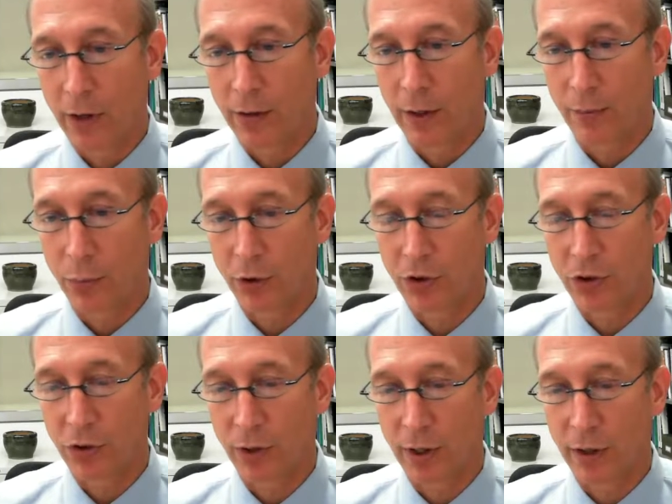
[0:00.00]
that
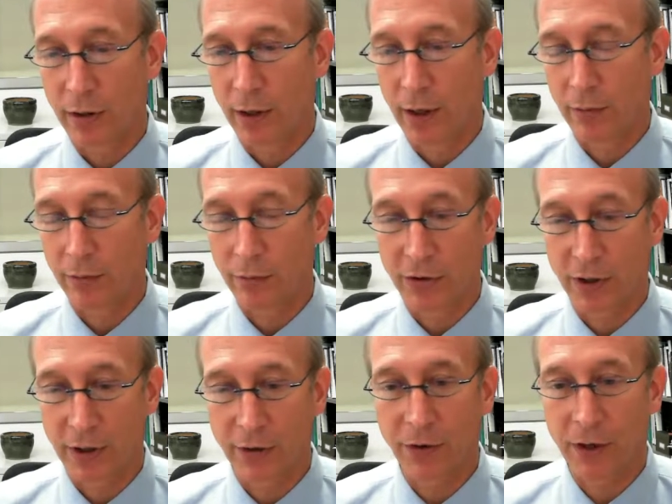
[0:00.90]
puts you at
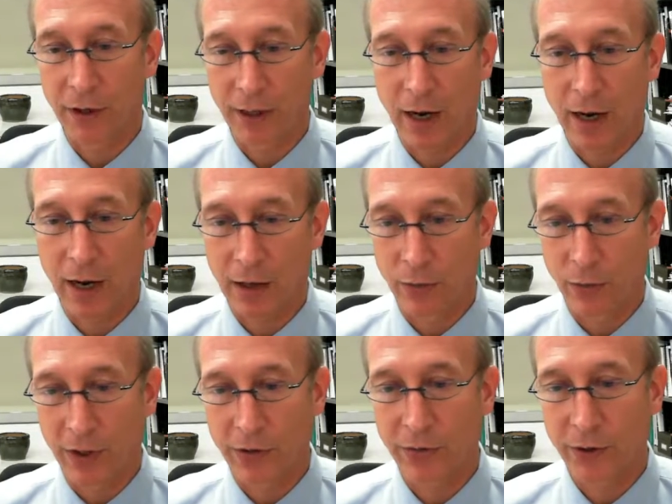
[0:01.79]
significantly higher
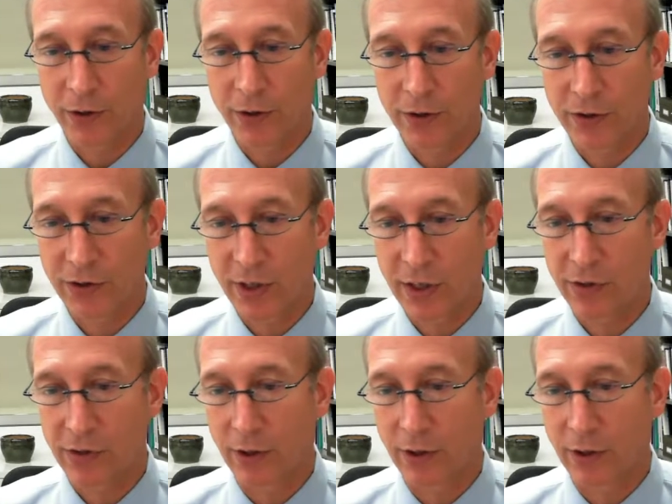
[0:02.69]
risk for the disease,